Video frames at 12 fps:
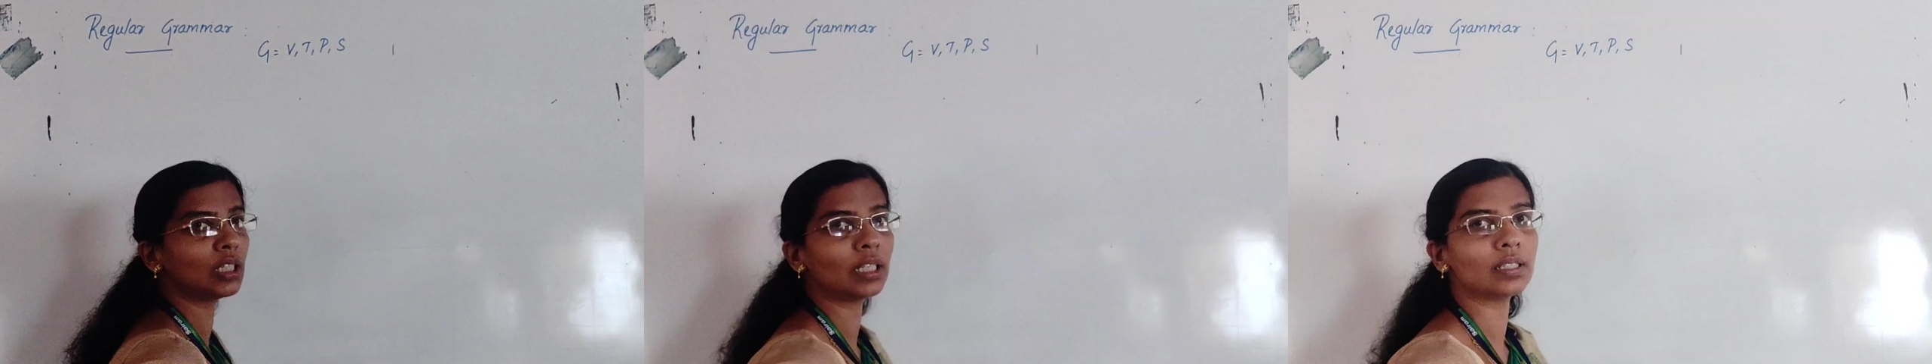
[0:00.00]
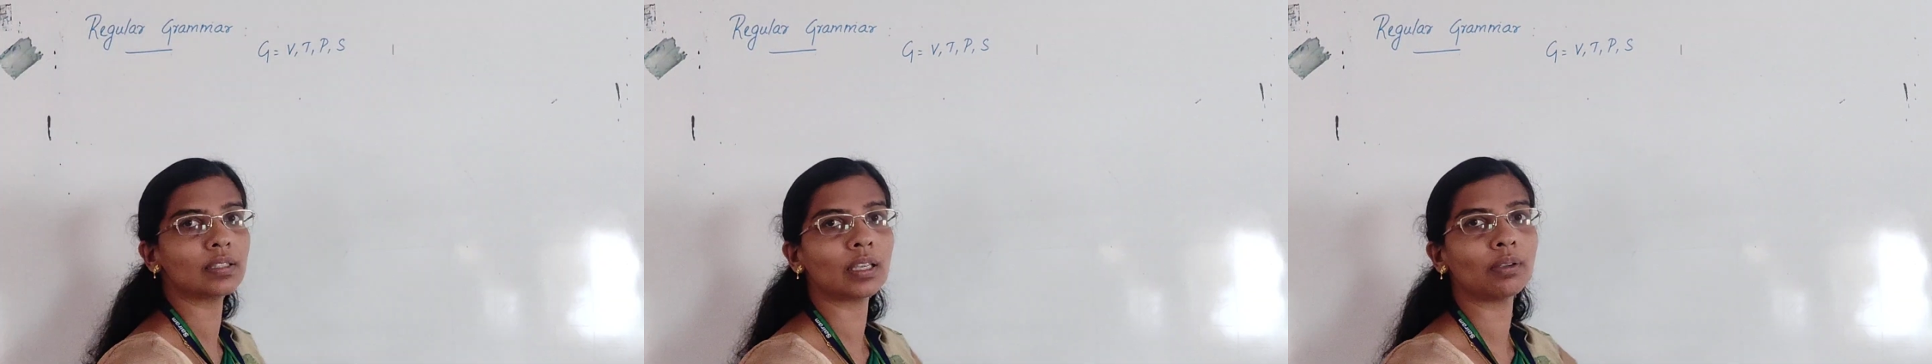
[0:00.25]

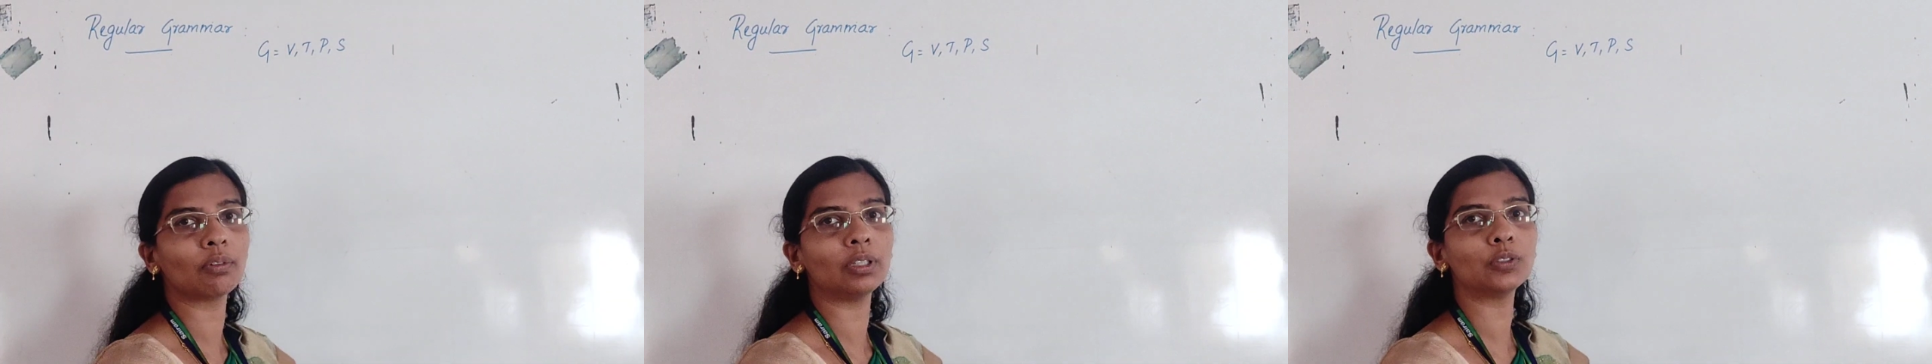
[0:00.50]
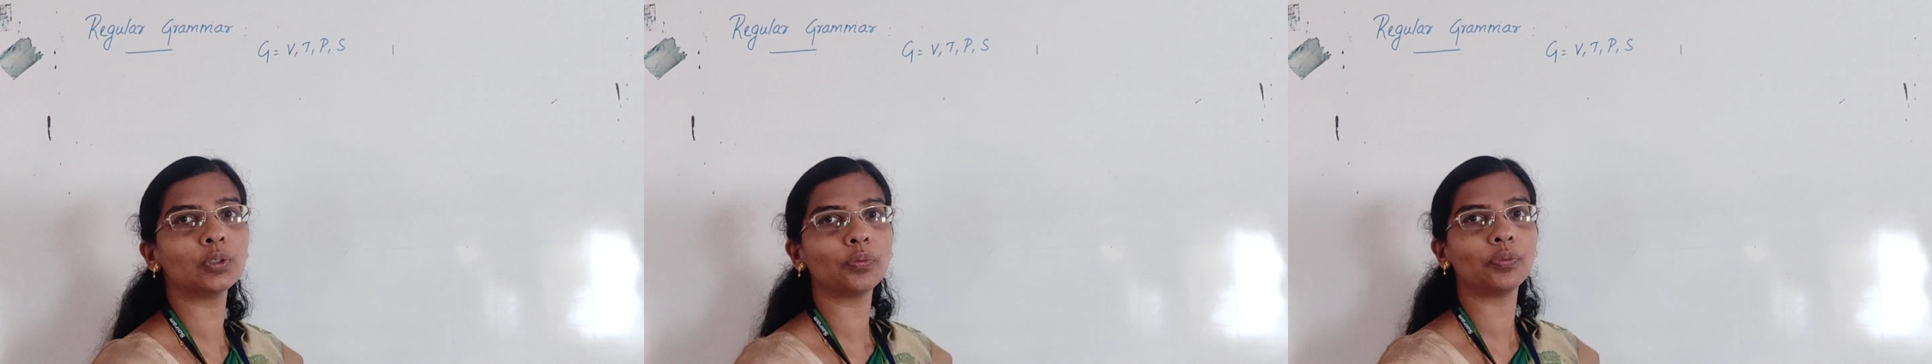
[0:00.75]
G is
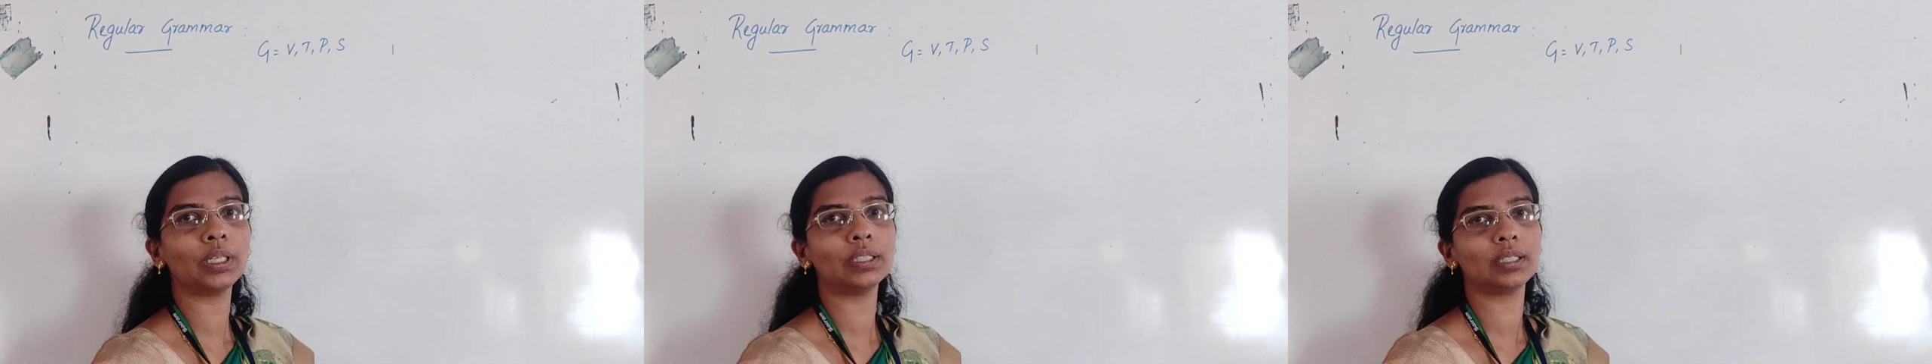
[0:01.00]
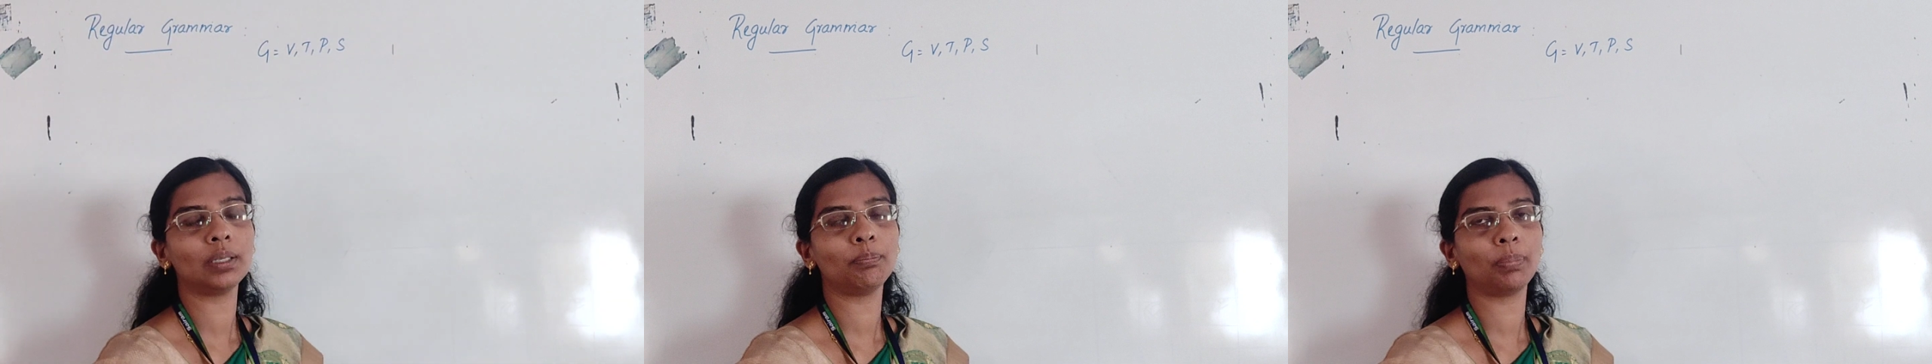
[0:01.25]
equal to
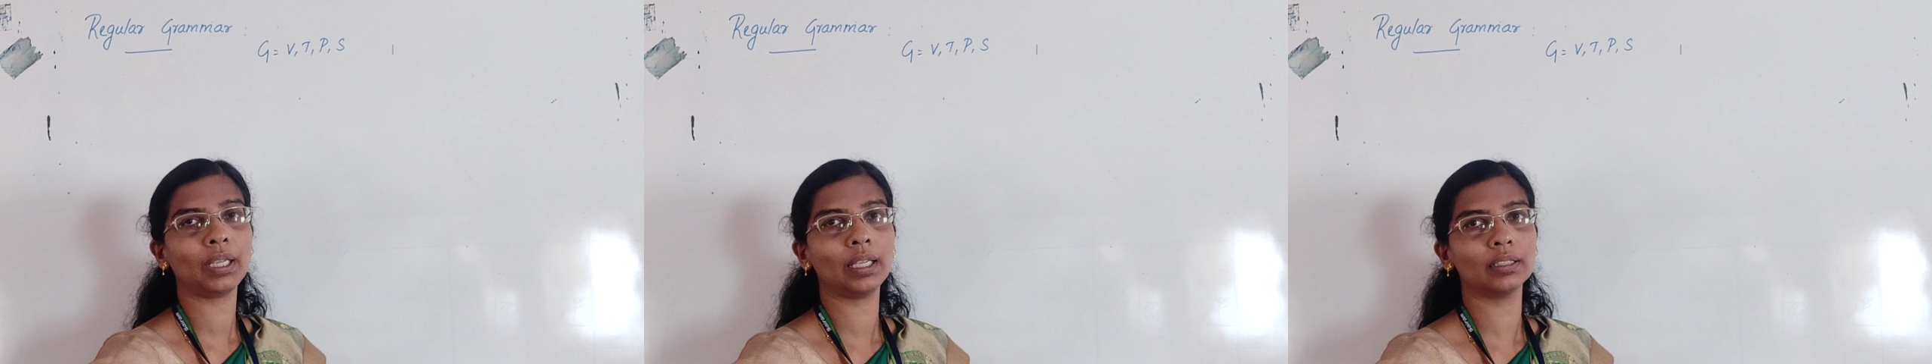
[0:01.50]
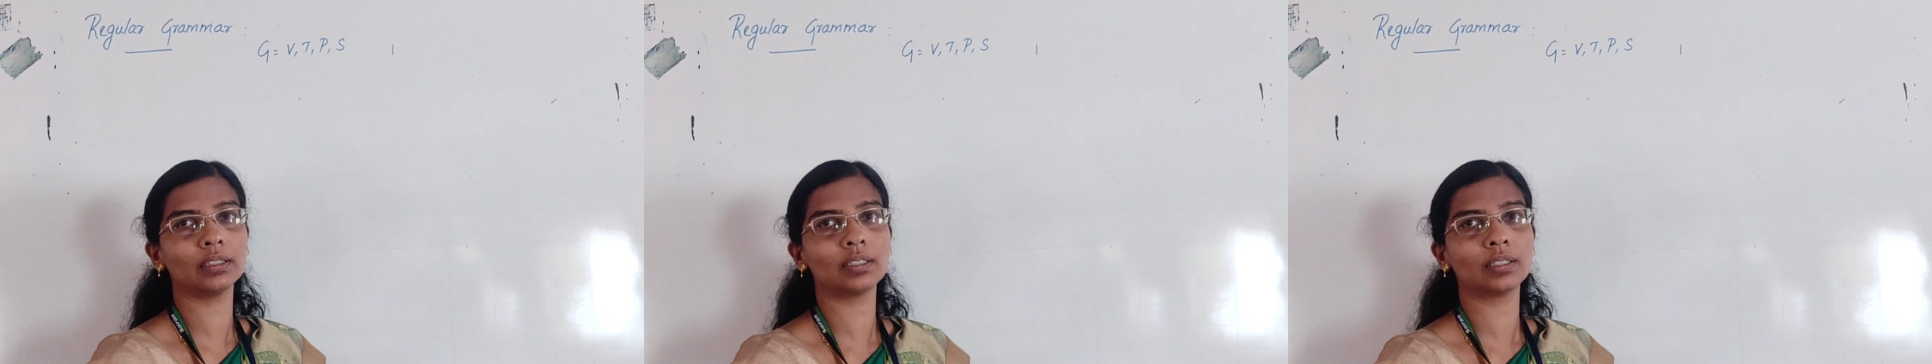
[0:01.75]

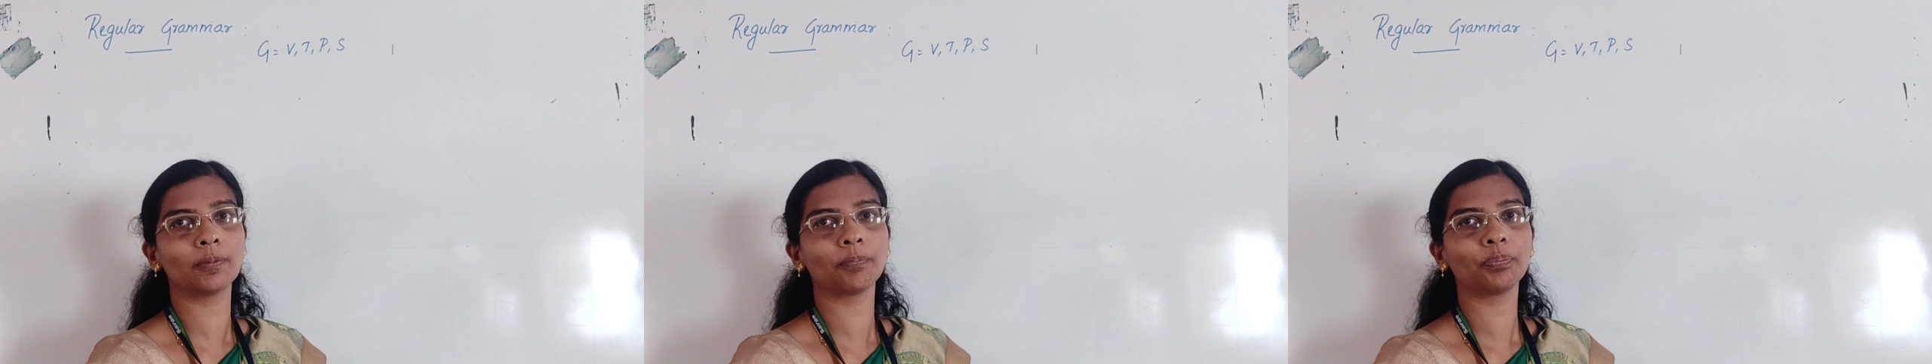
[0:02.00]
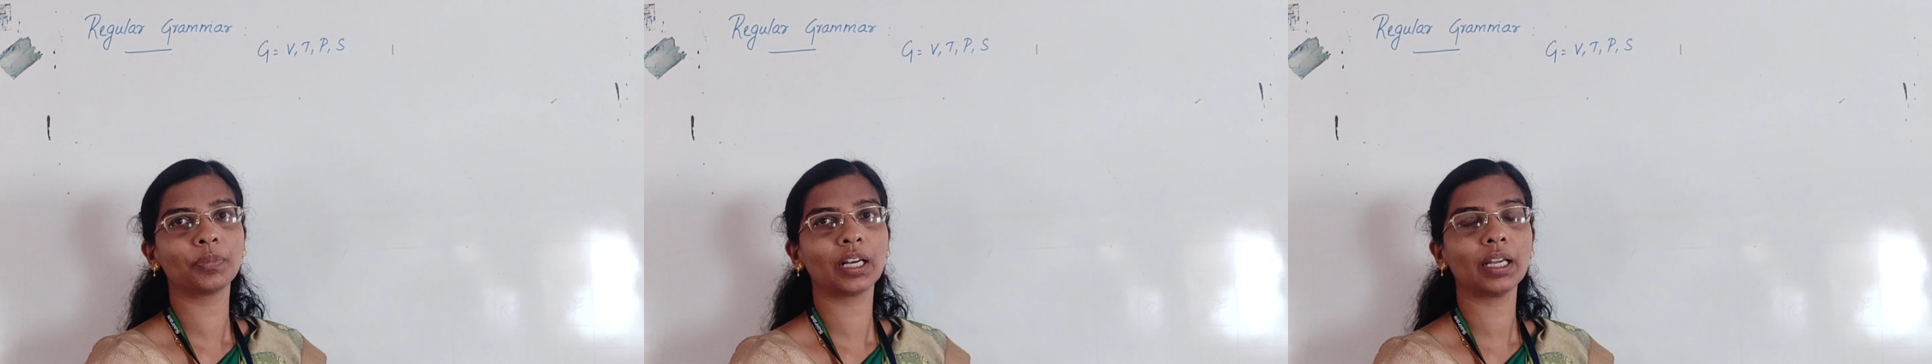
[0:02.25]

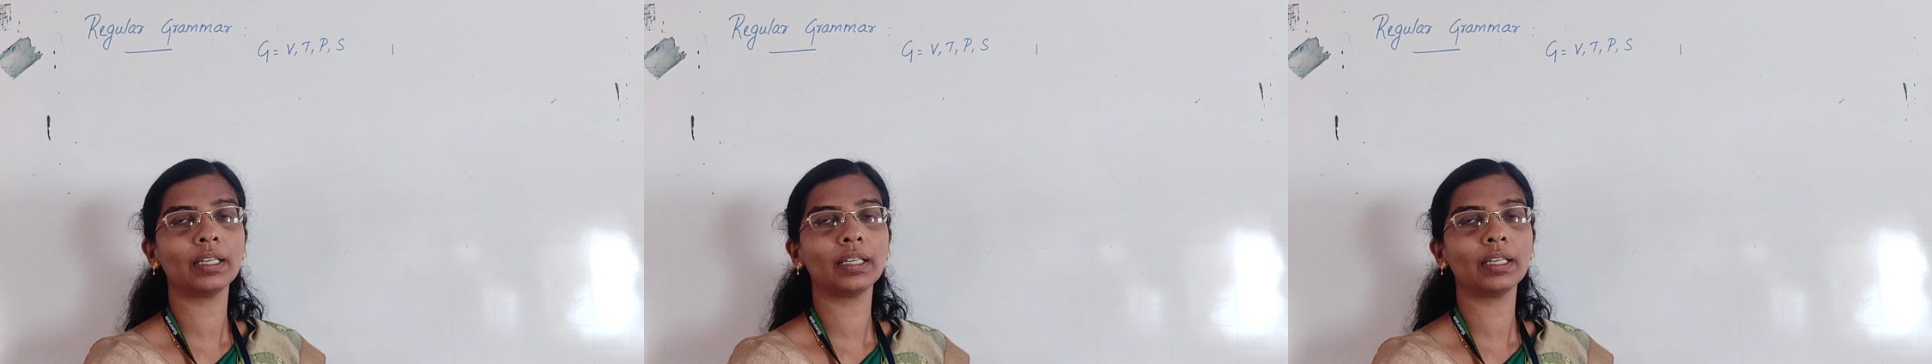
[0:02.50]
VTPS.